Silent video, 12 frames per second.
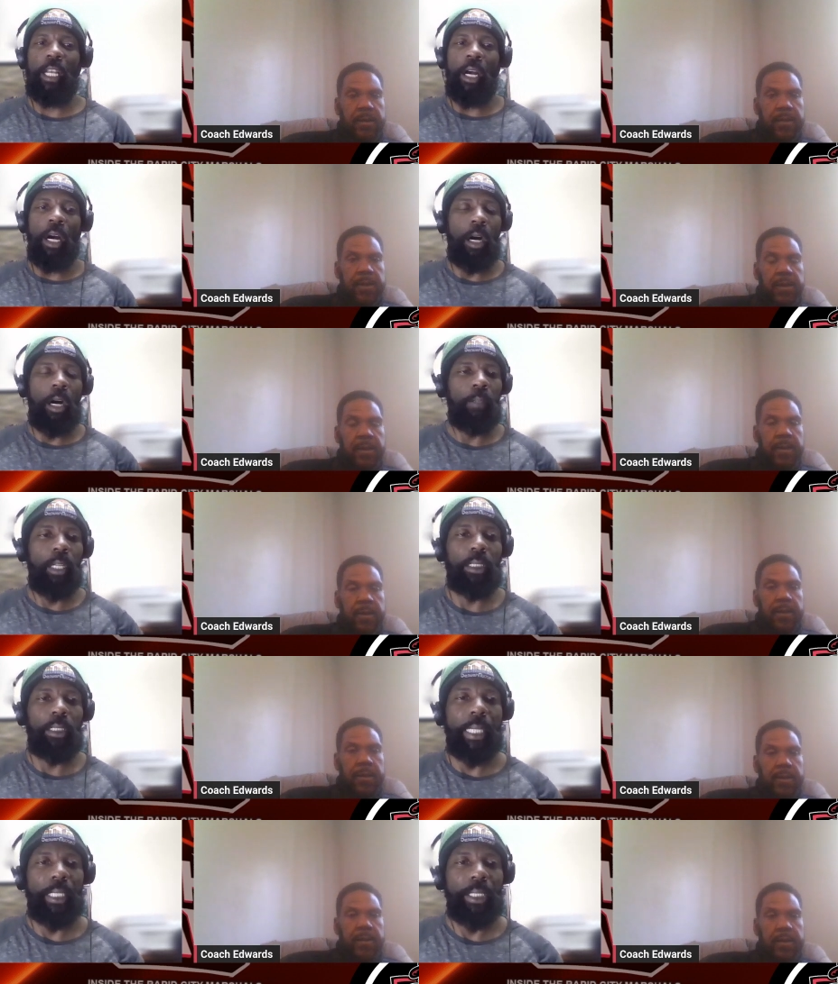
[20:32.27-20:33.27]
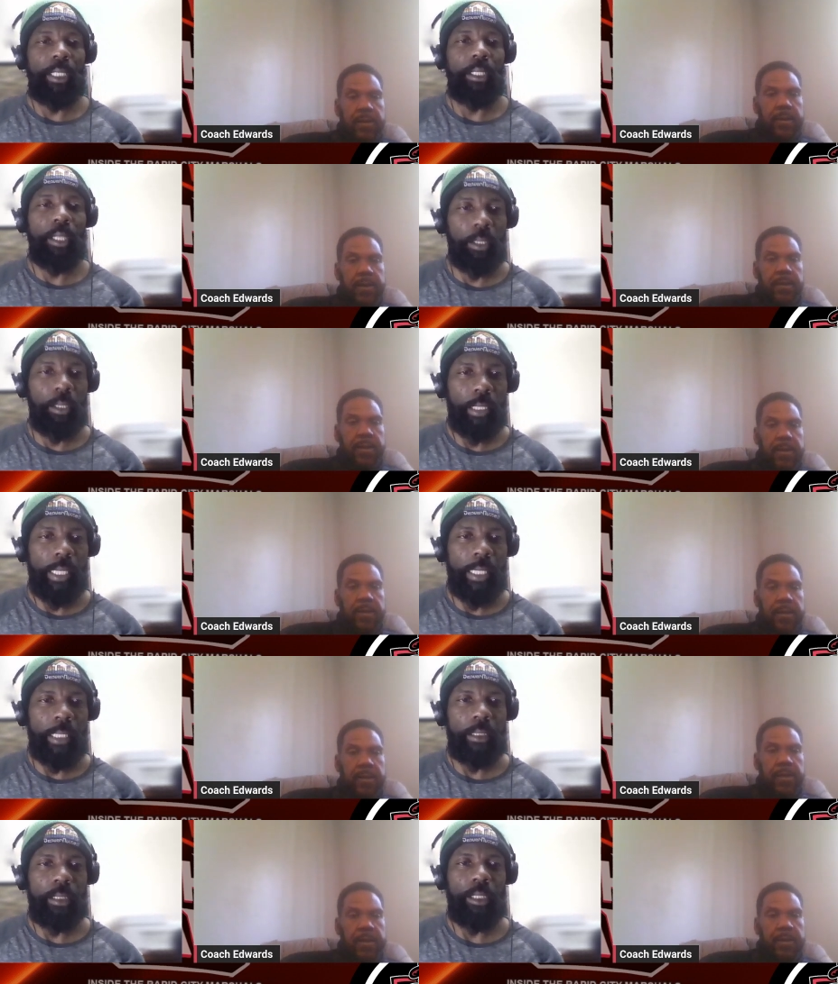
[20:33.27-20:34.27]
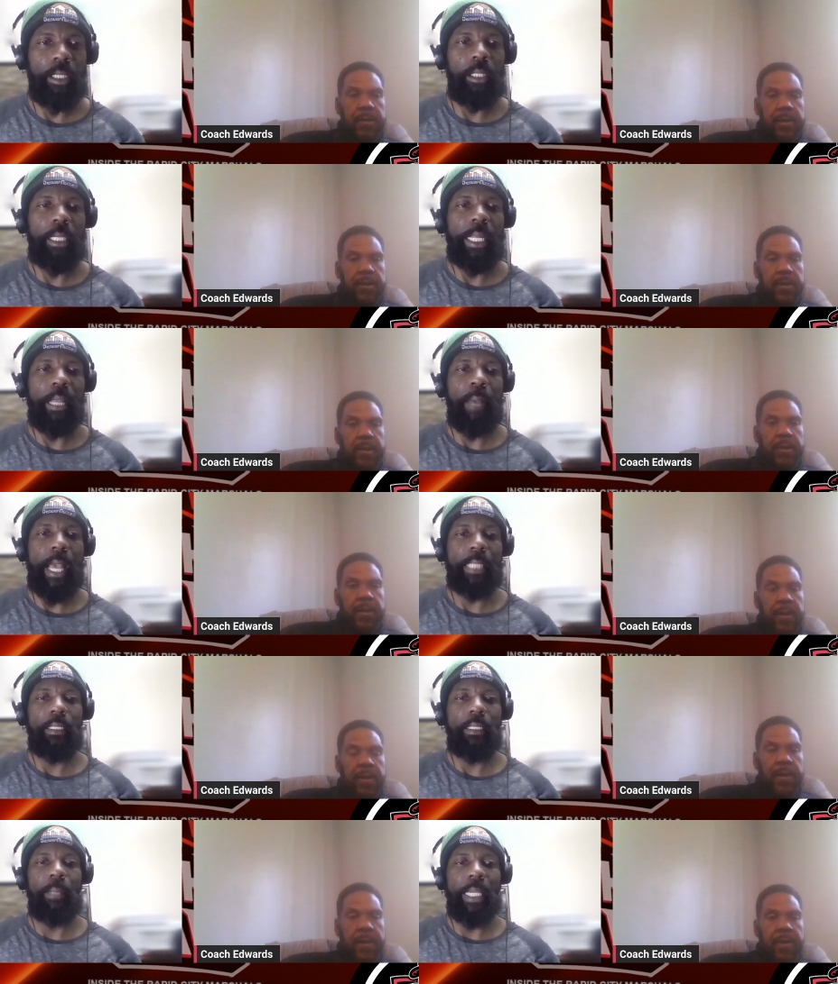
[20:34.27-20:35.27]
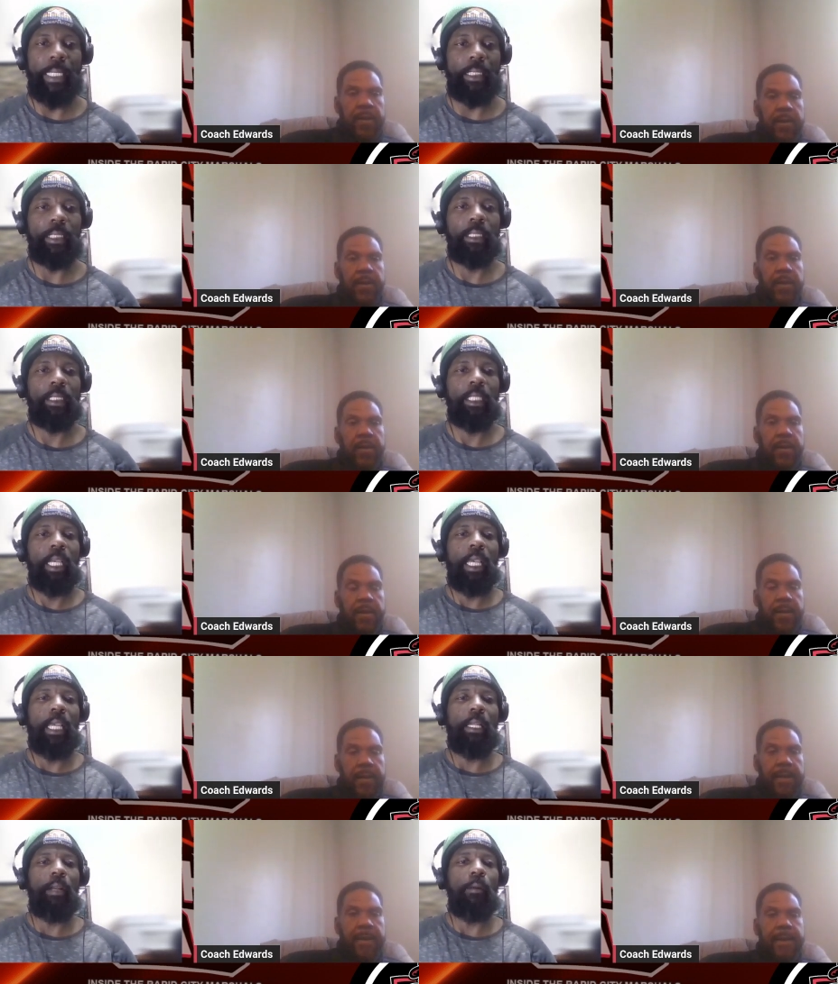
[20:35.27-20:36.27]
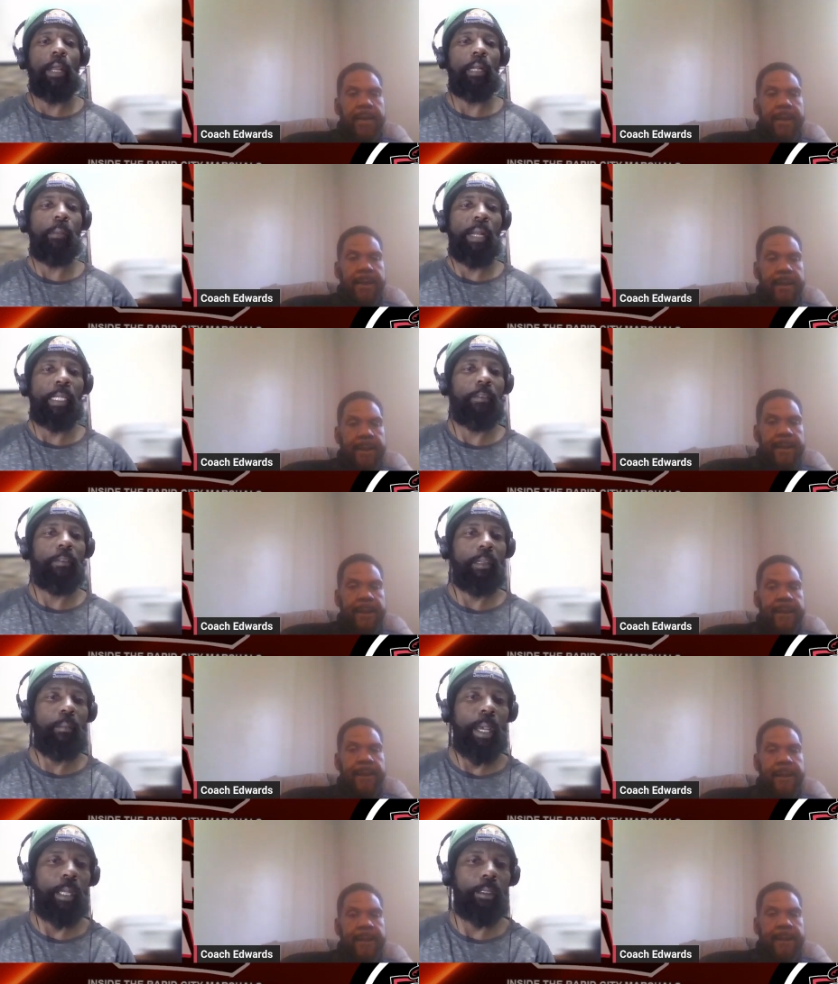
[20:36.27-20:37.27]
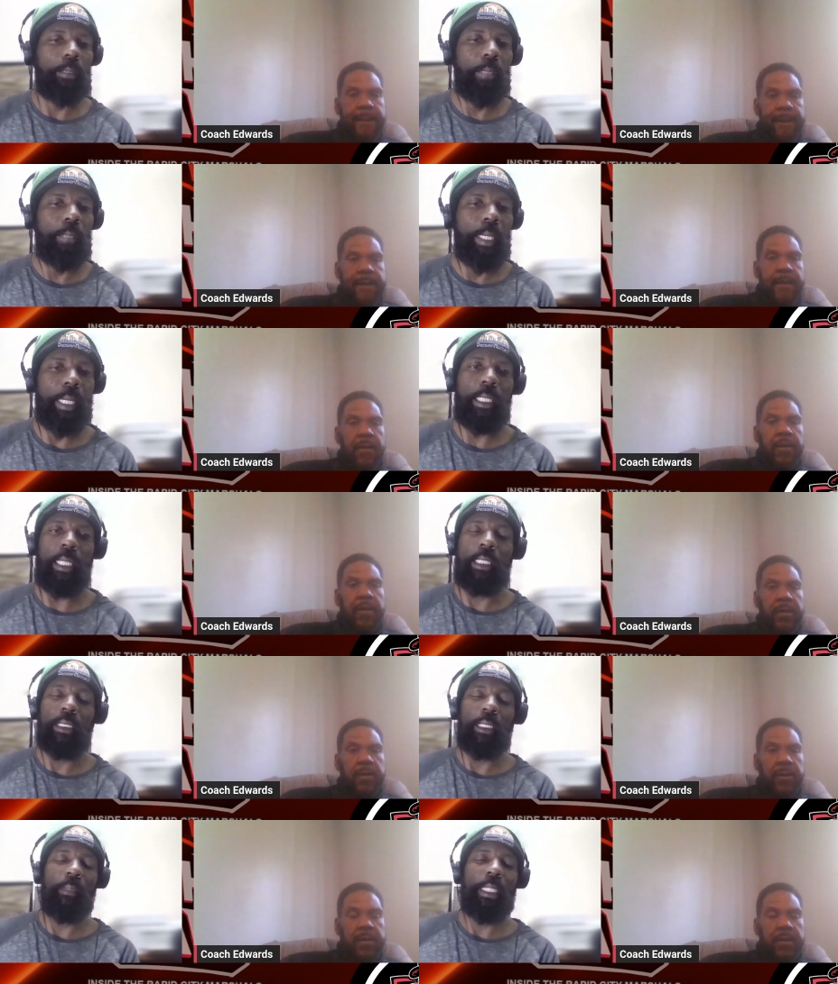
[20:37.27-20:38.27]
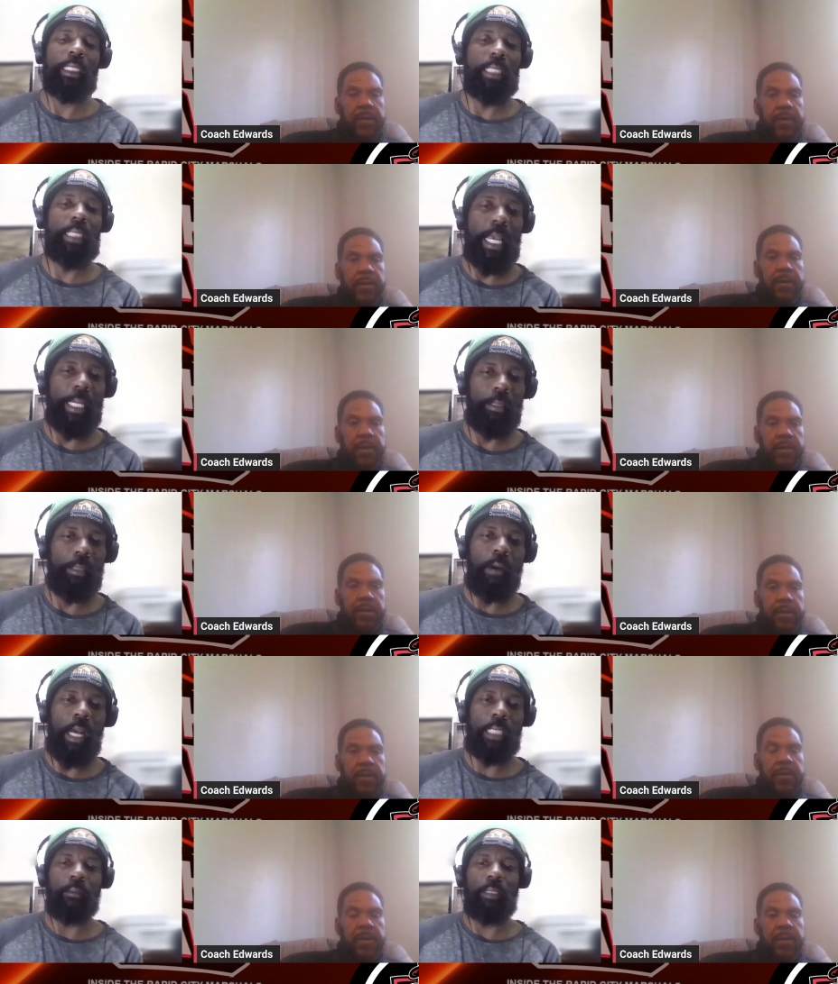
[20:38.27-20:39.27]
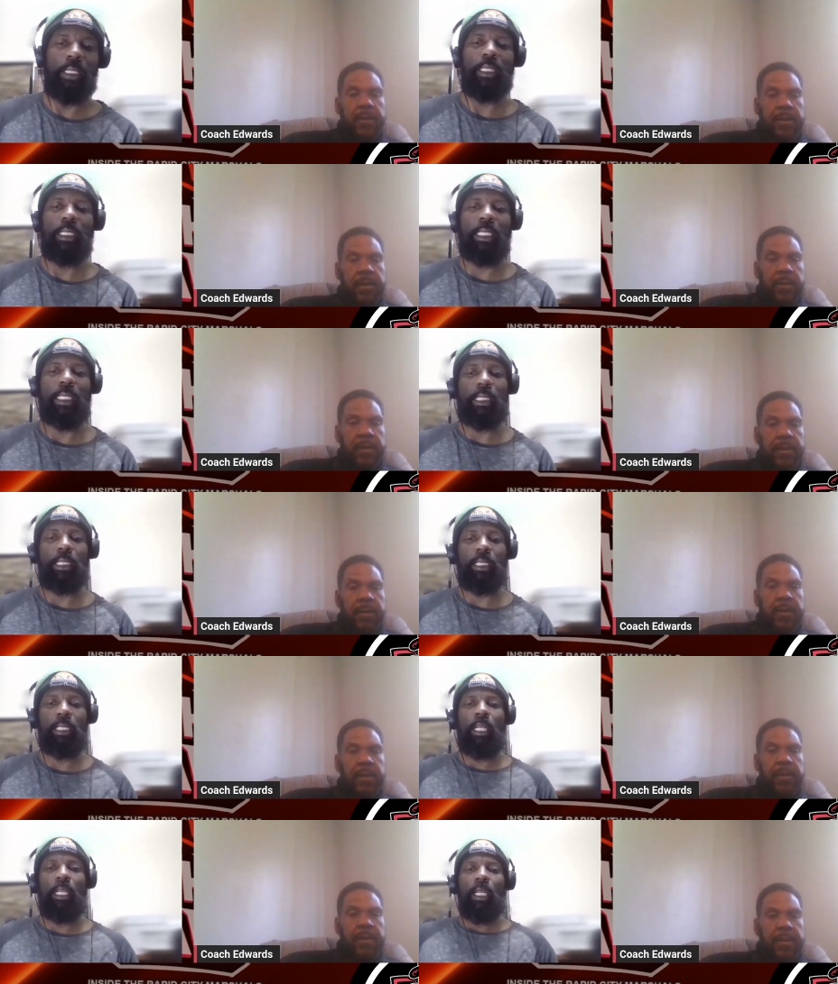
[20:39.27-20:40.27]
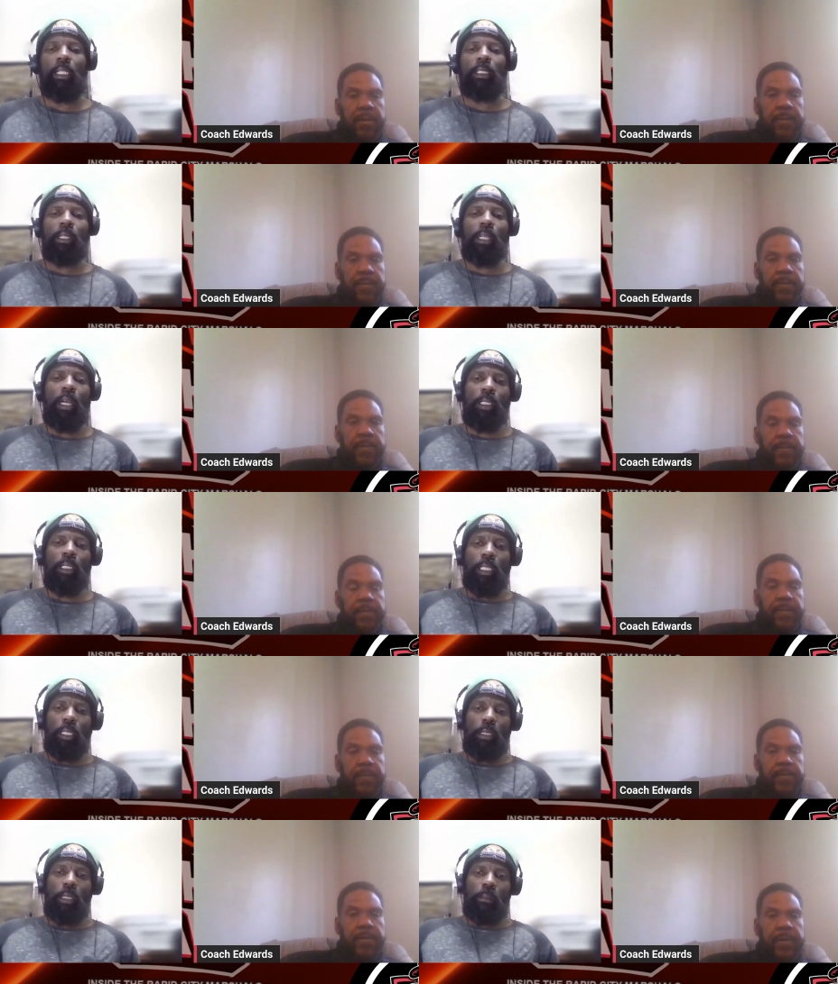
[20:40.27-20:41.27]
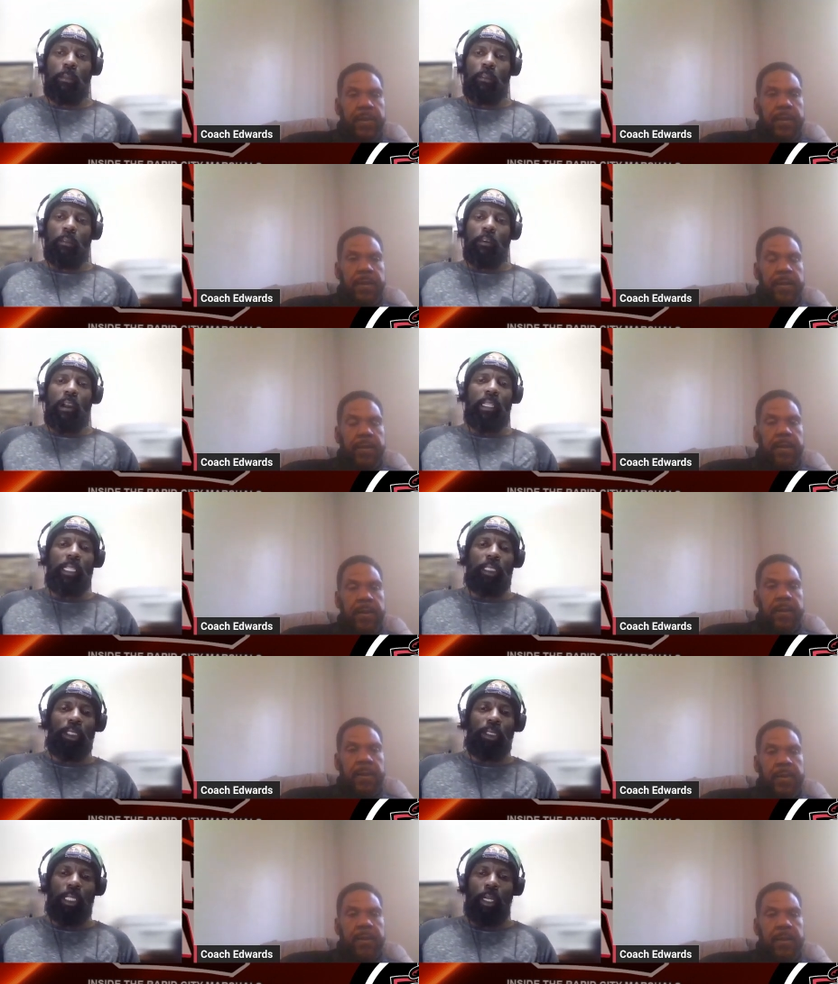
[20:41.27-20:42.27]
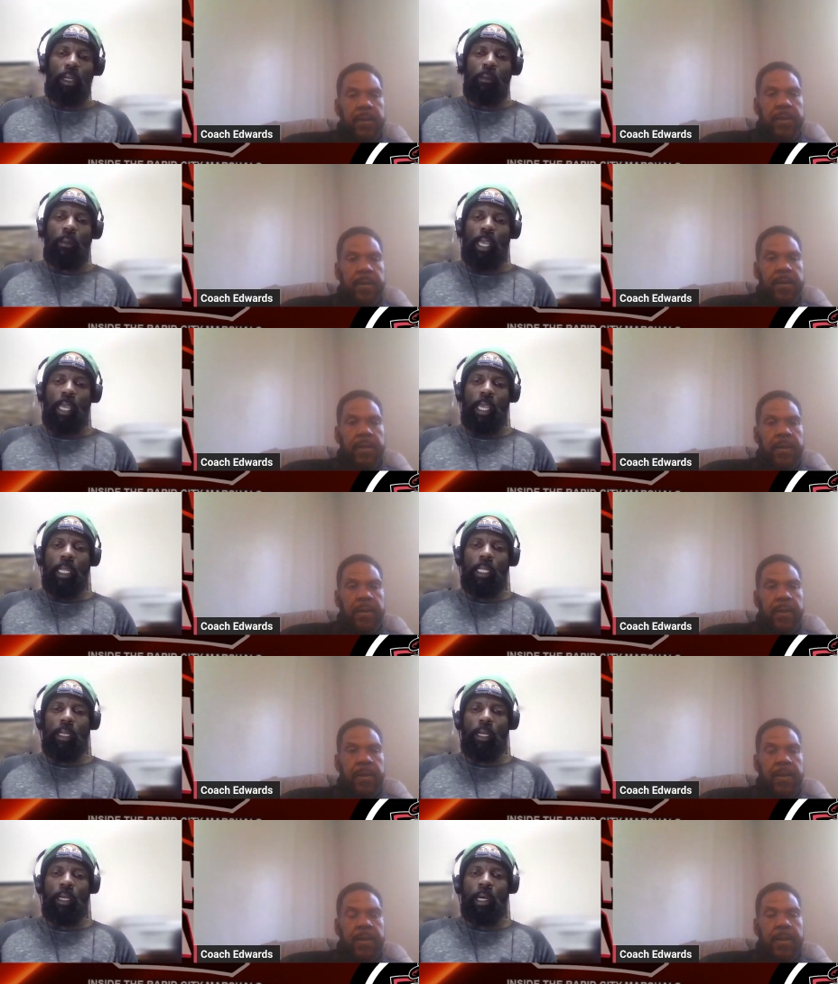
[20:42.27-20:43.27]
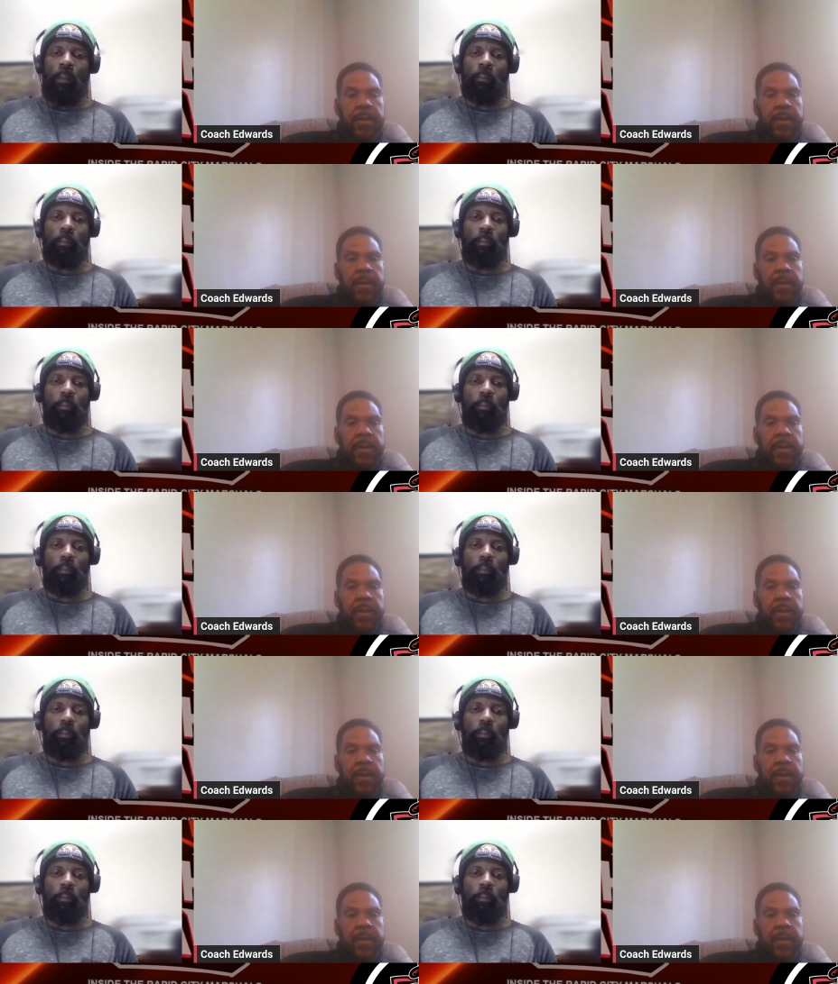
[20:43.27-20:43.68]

Speaker 1: um, they're sticking to the little things. You know, they're getting back to the basics and they're ready to bring the fundamentals. Man, it's gonna be exciting to watch them this season. So, Coach, um, before I let you go, man, um,